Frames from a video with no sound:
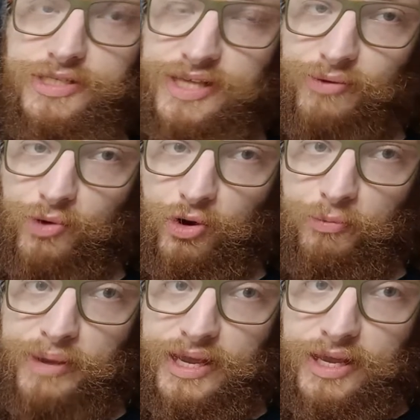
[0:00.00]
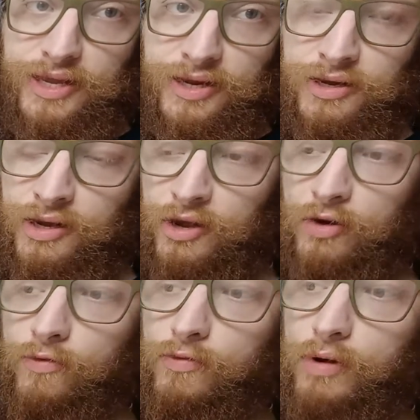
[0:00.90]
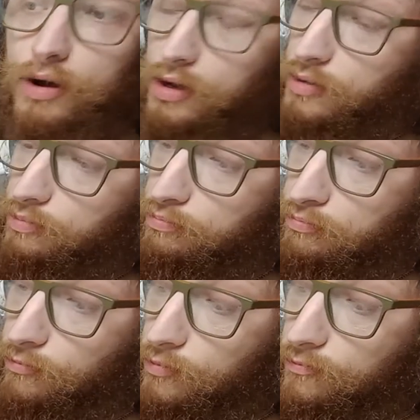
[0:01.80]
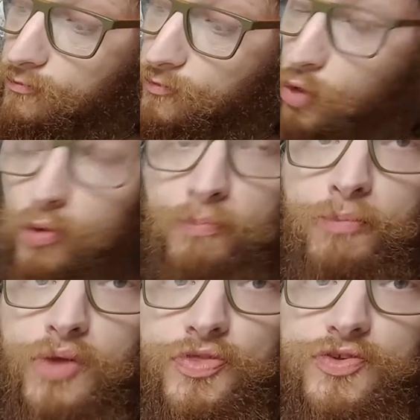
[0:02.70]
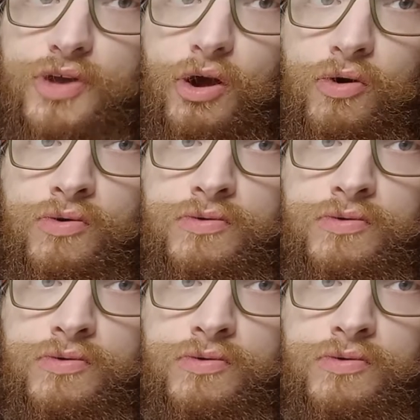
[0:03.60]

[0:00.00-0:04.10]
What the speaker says: that we were making uh 4 months ago.